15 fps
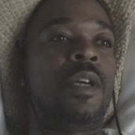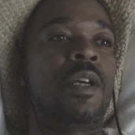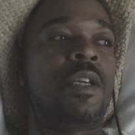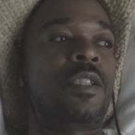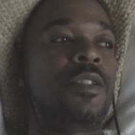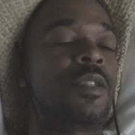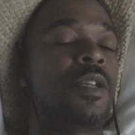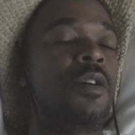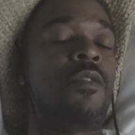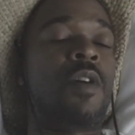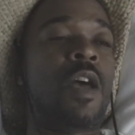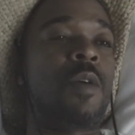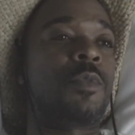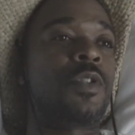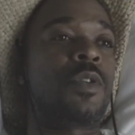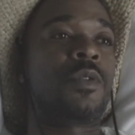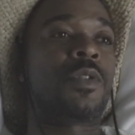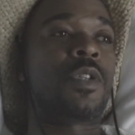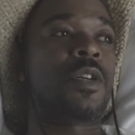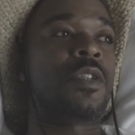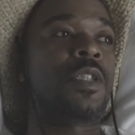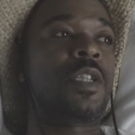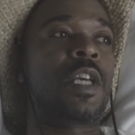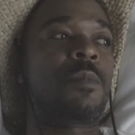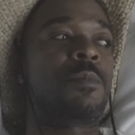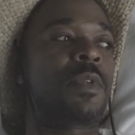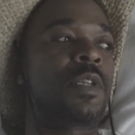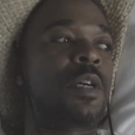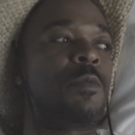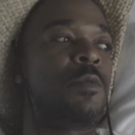And she was like, oh, I am so sorry. She
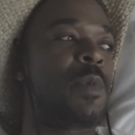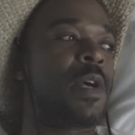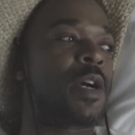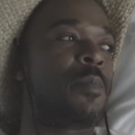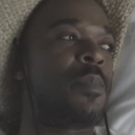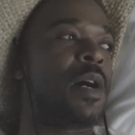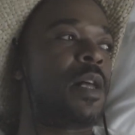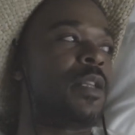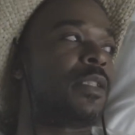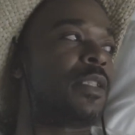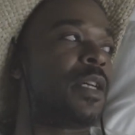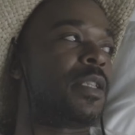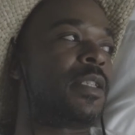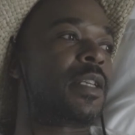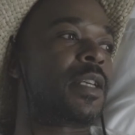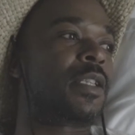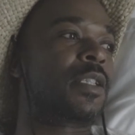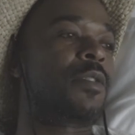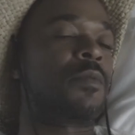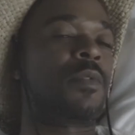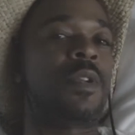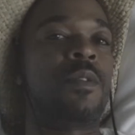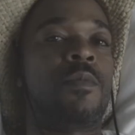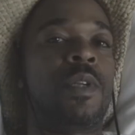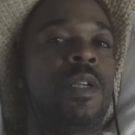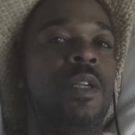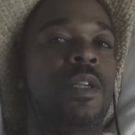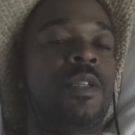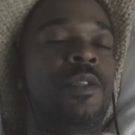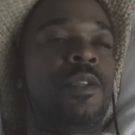kept coming back apologizing. I guess she really
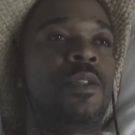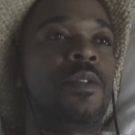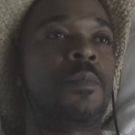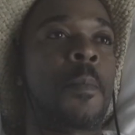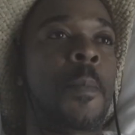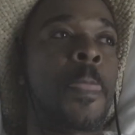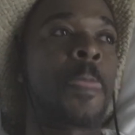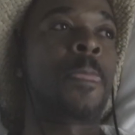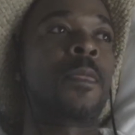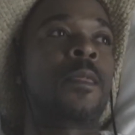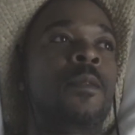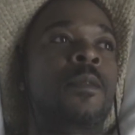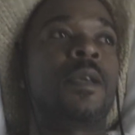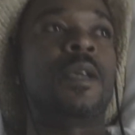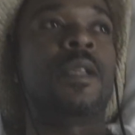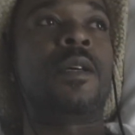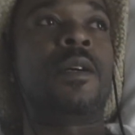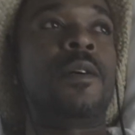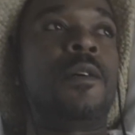wanted a tip. And